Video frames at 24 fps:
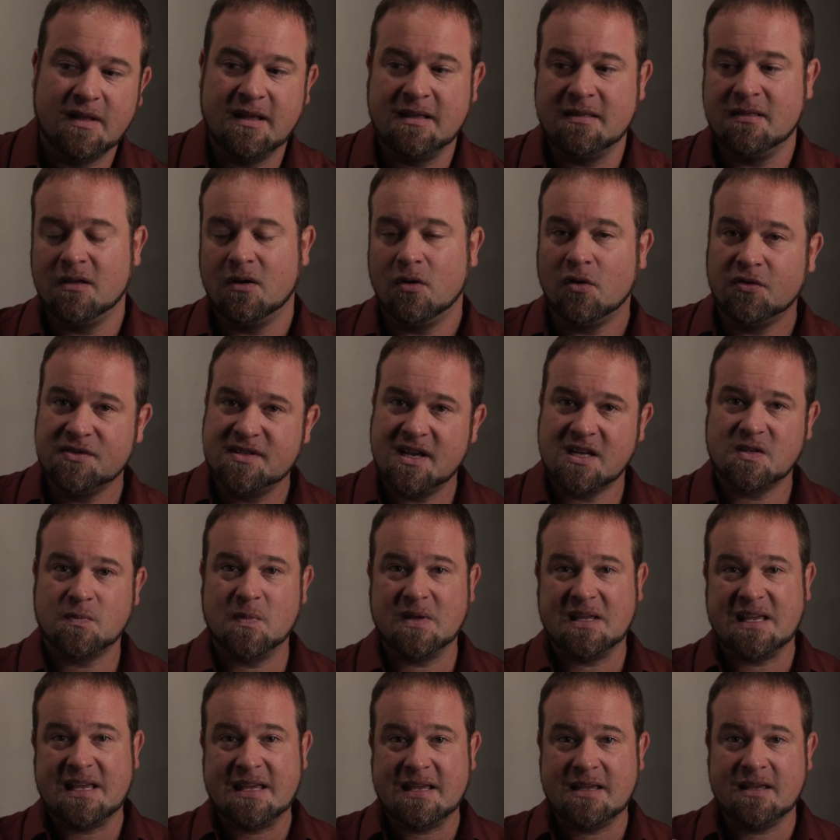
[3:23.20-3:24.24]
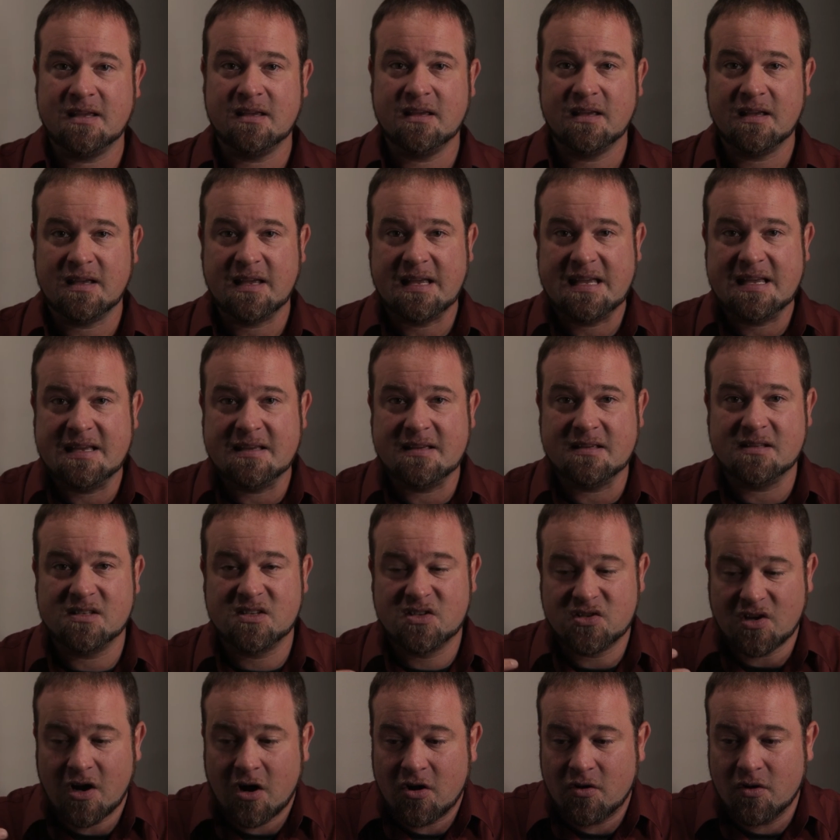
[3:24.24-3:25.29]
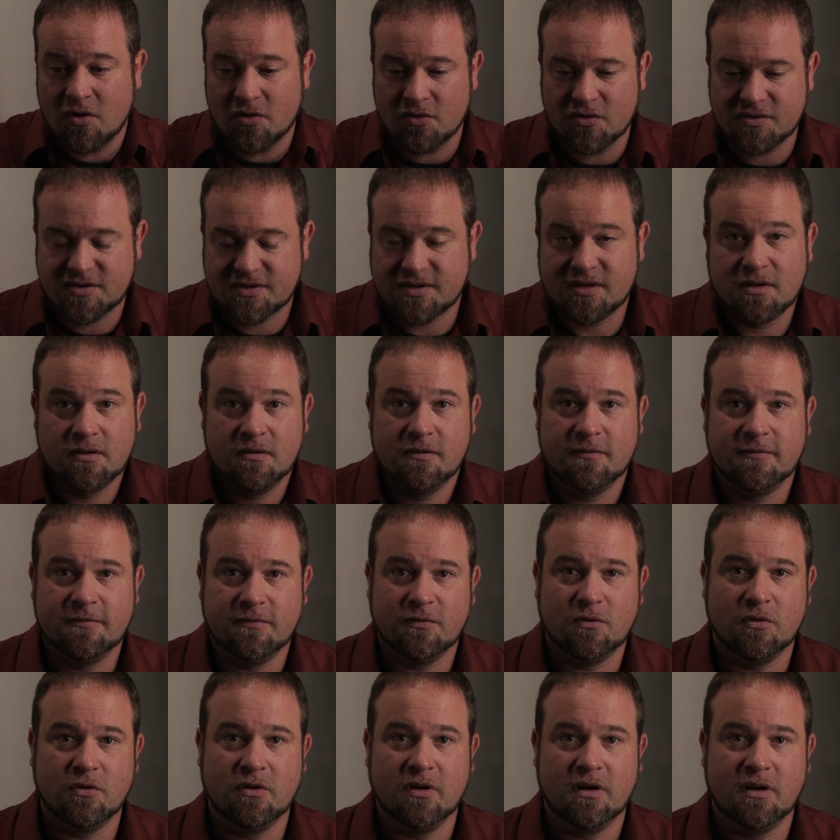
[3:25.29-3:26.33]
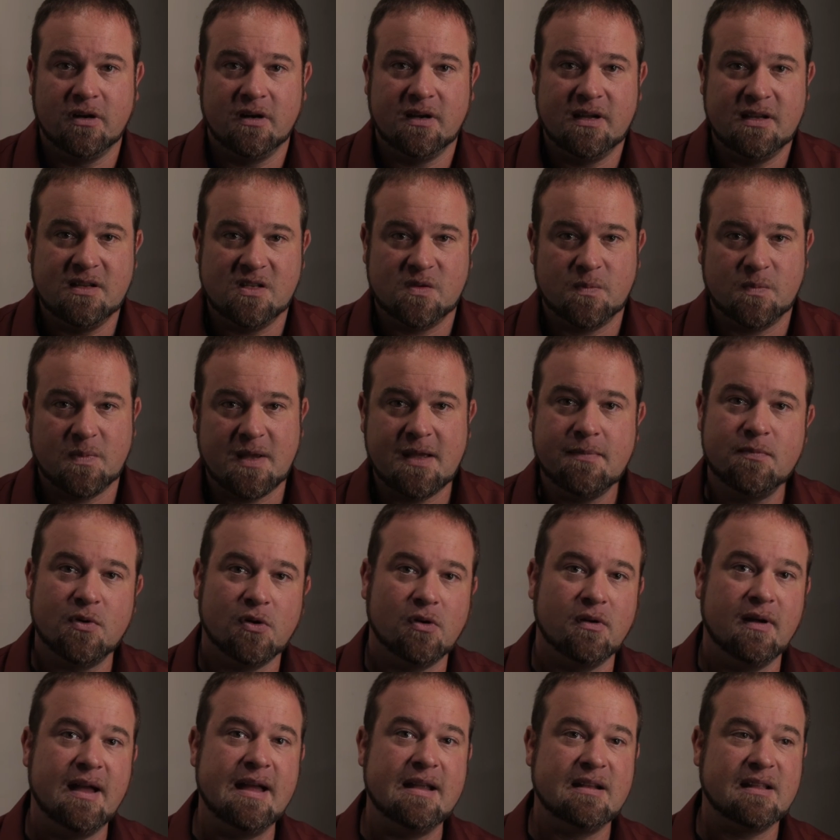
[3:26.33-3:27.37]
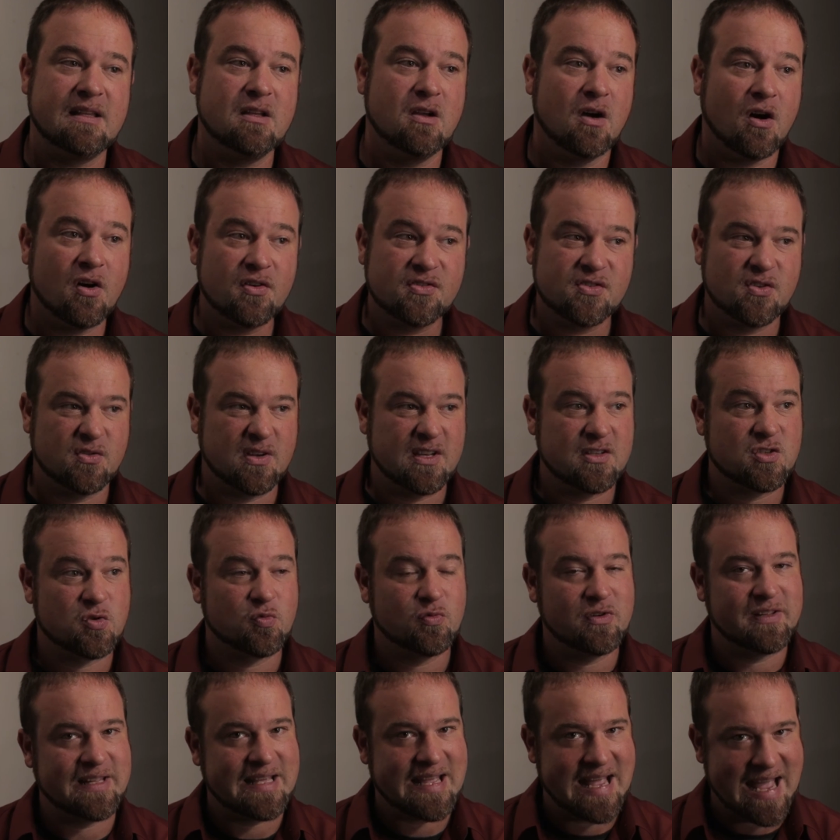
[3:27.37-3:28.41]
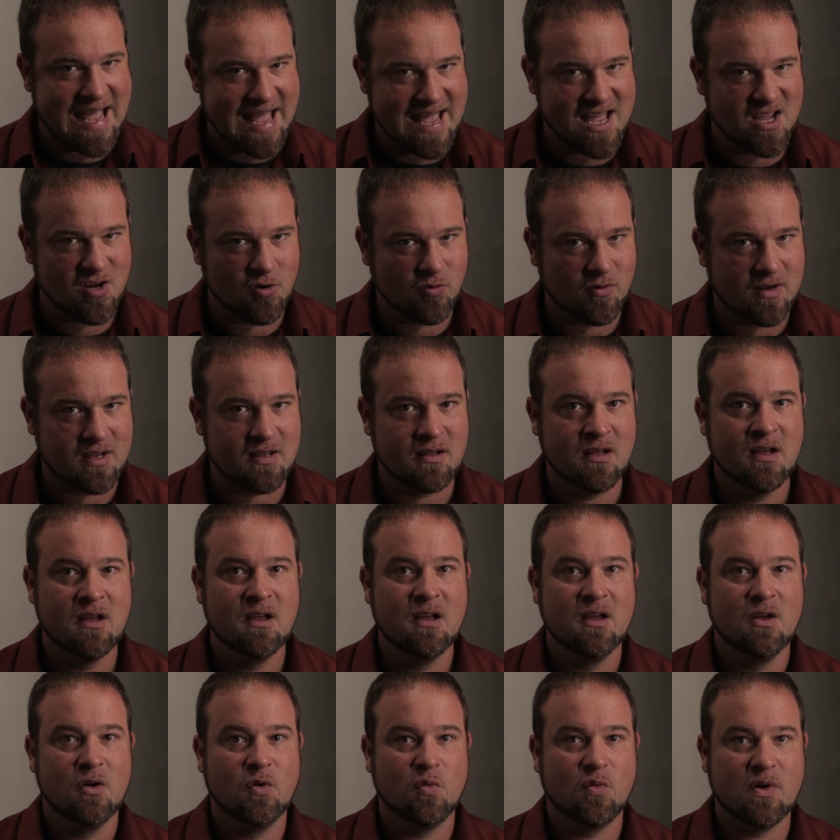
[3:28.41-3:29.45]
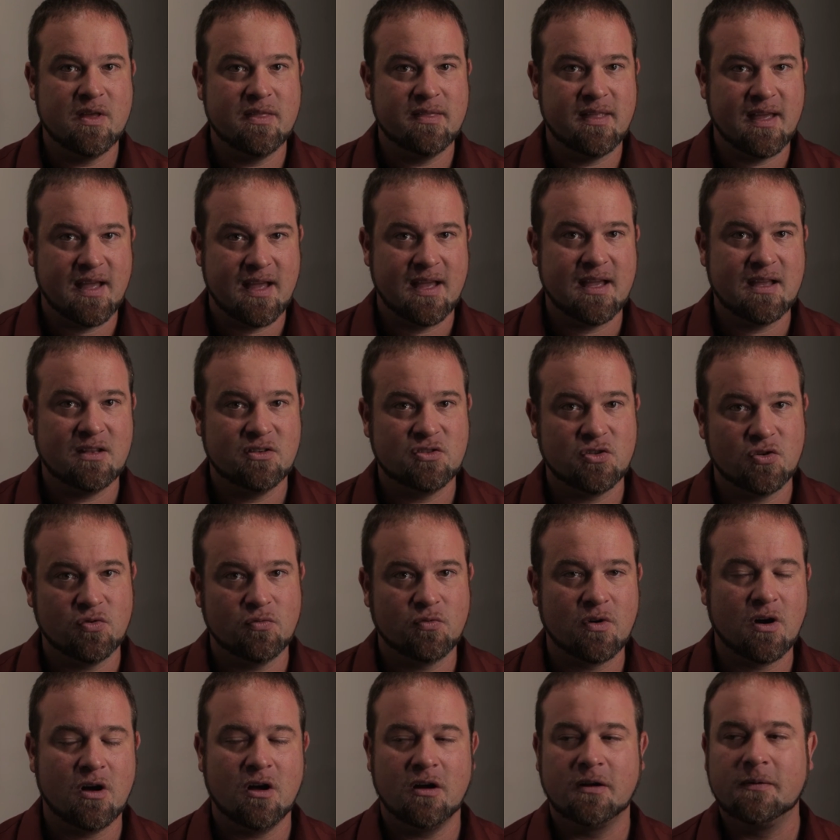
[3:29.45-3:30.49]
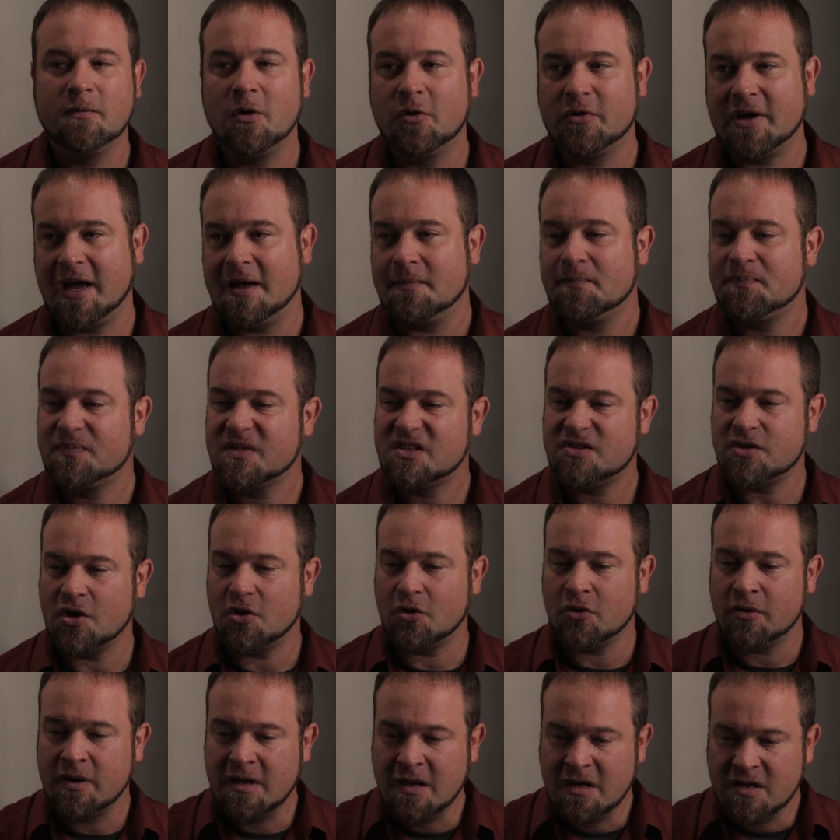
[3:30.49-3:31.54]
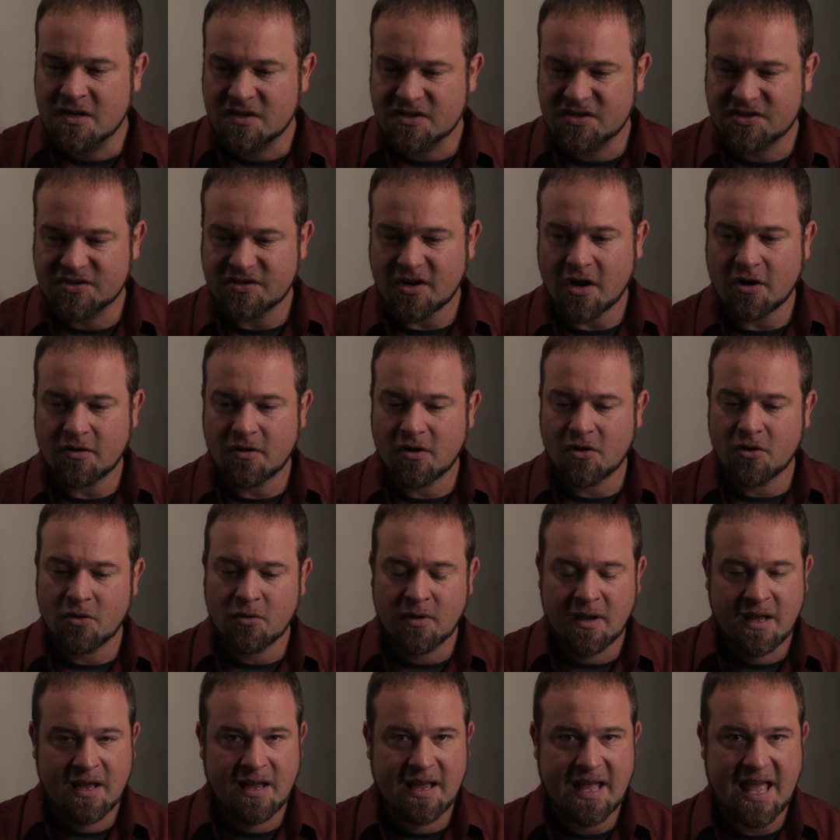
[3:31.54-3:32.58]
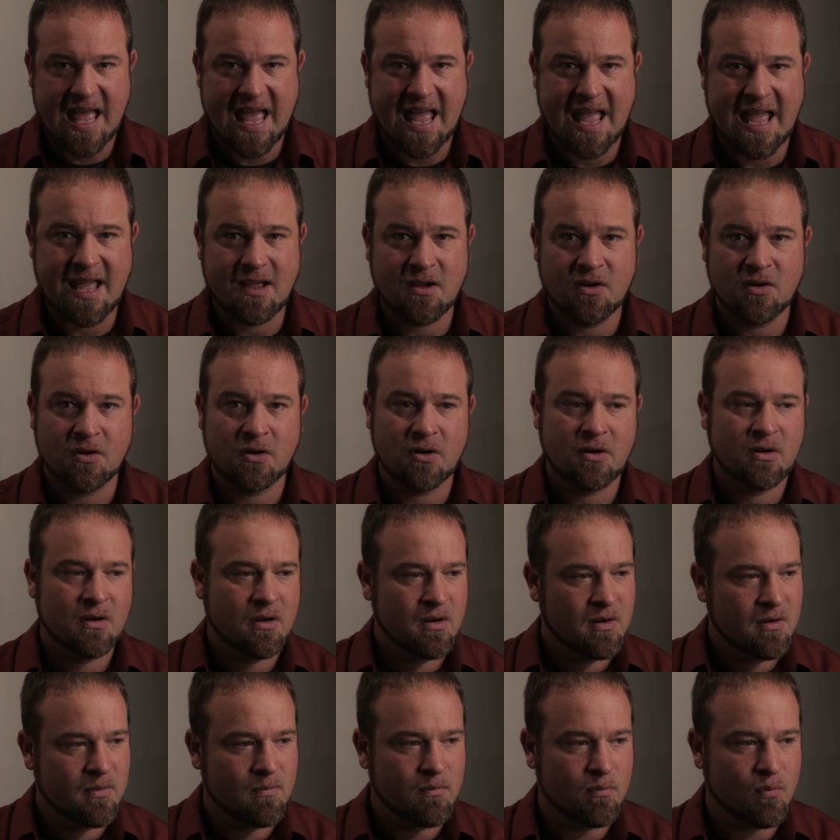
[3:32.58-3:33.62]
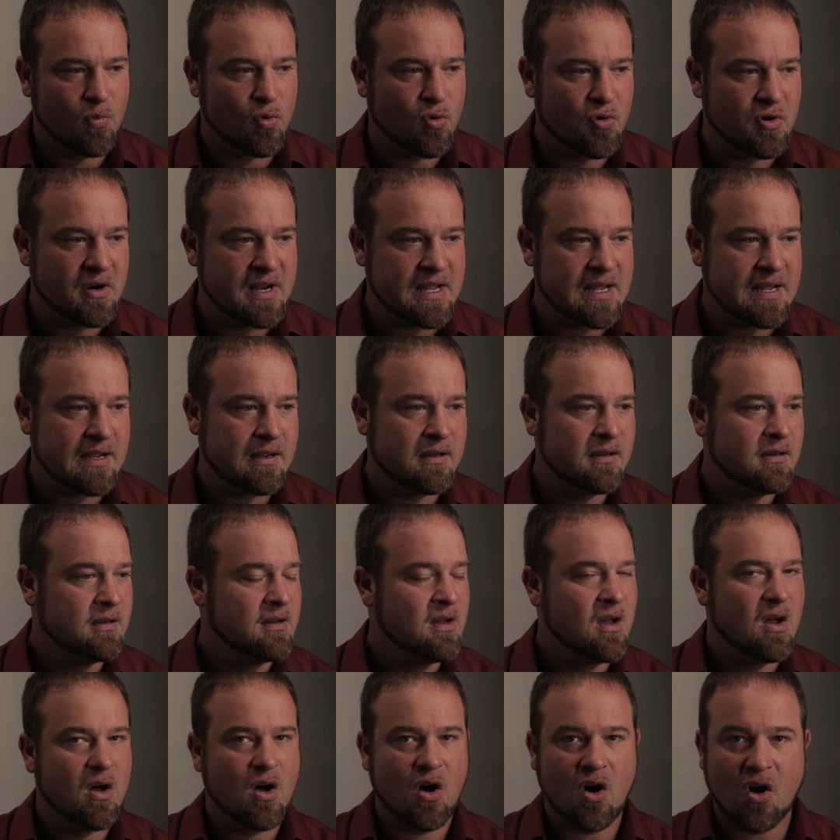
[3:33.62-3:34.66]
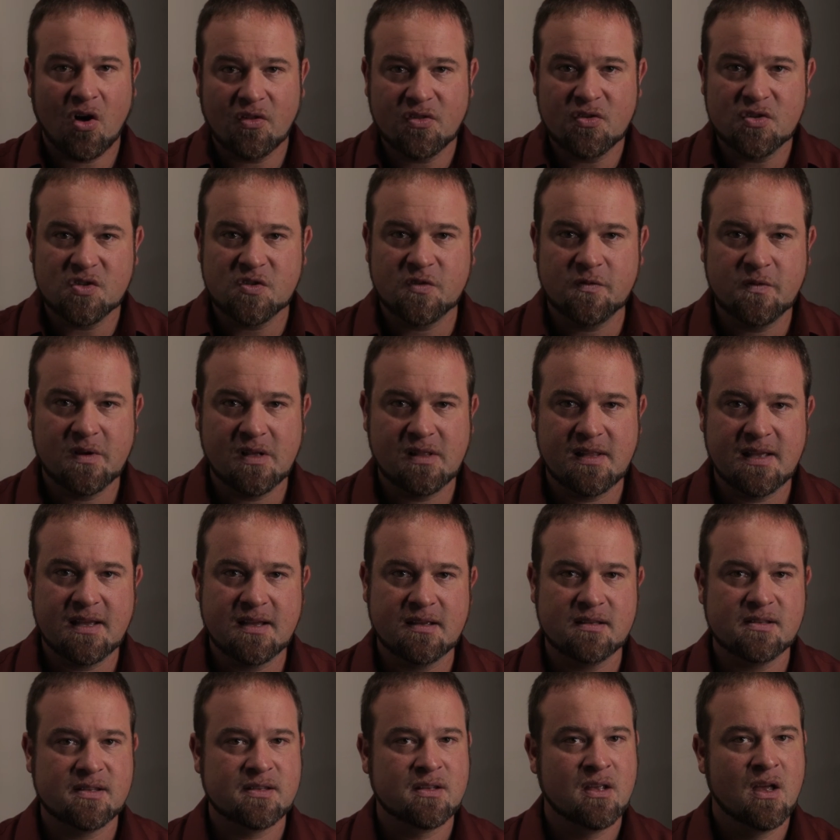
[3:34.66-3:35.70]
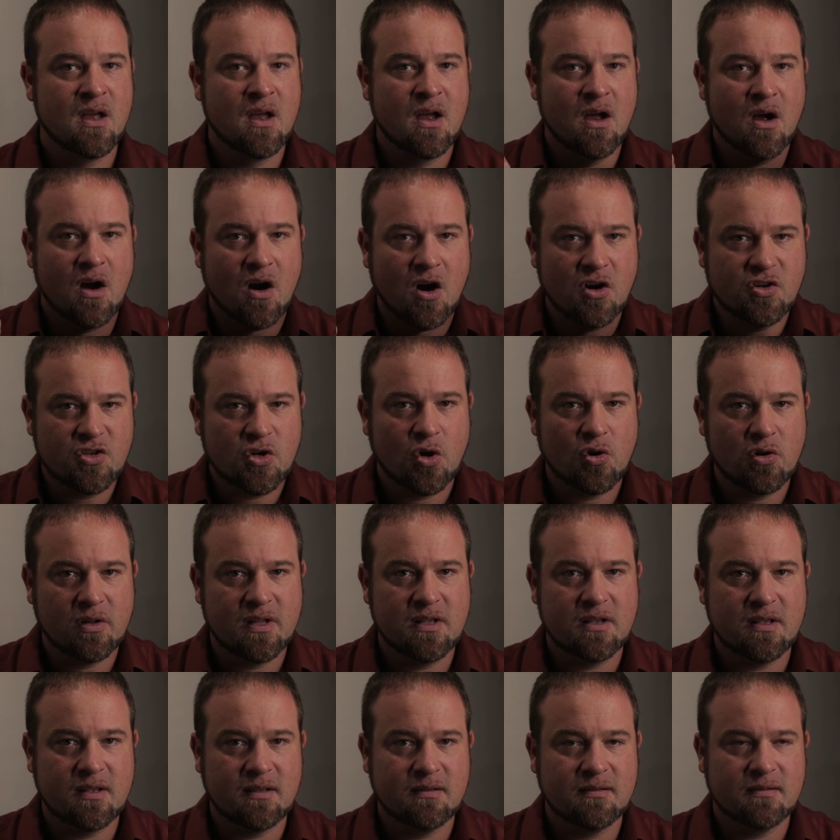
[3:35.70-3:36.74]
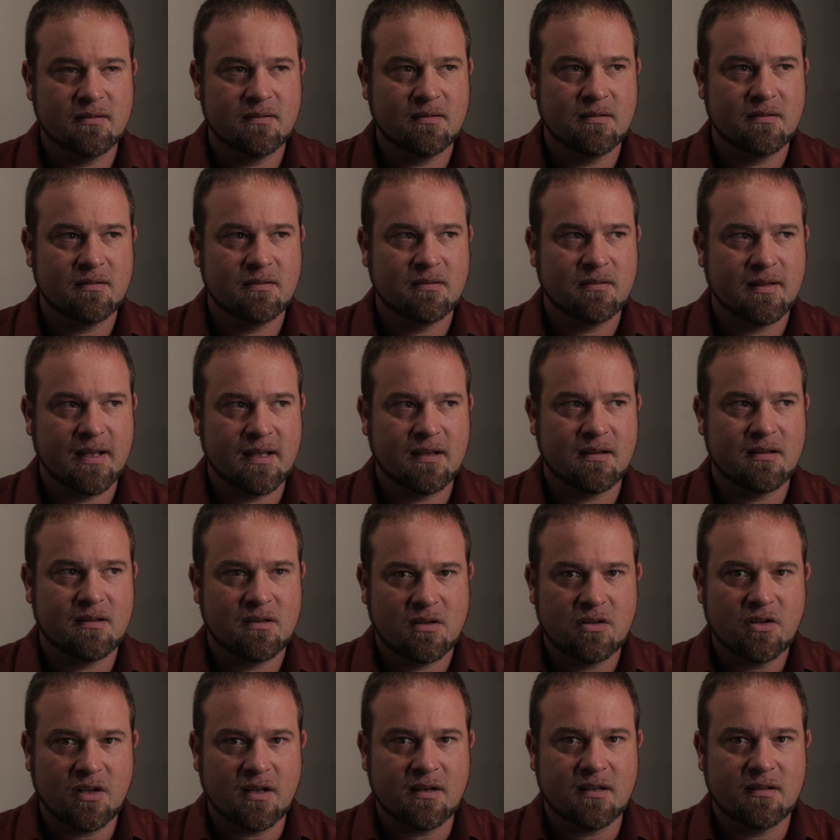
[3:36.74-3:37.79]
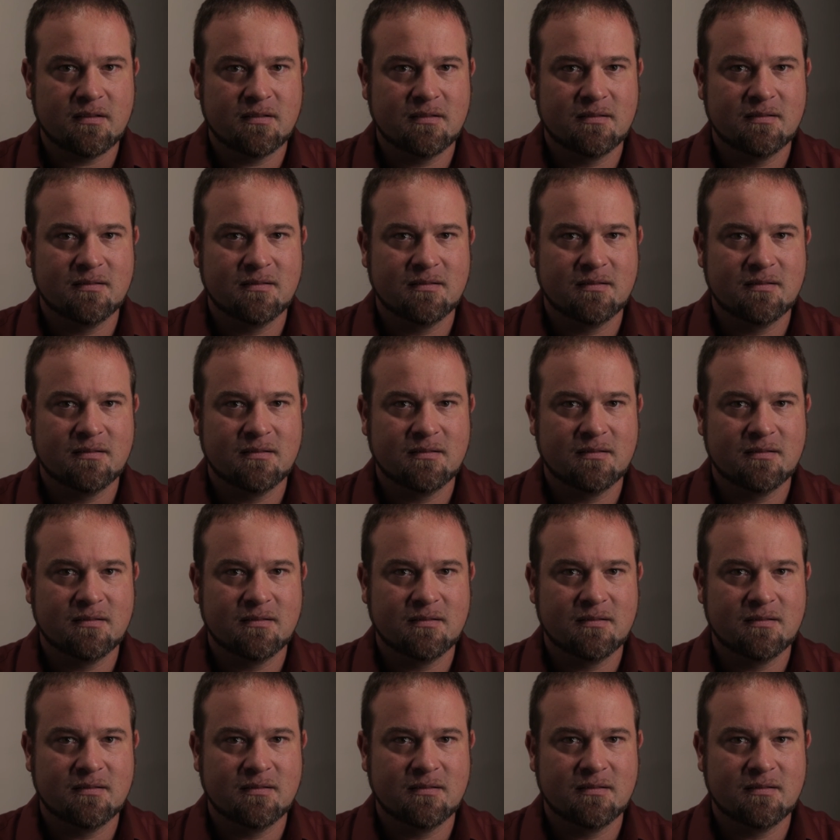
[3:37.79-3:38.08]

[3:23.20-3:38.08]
in the Old Testament, he sorrows for his people, and he also gets really angry when they do wrong, okay? So sorrow, anger, mourning, all those feelings are totally good.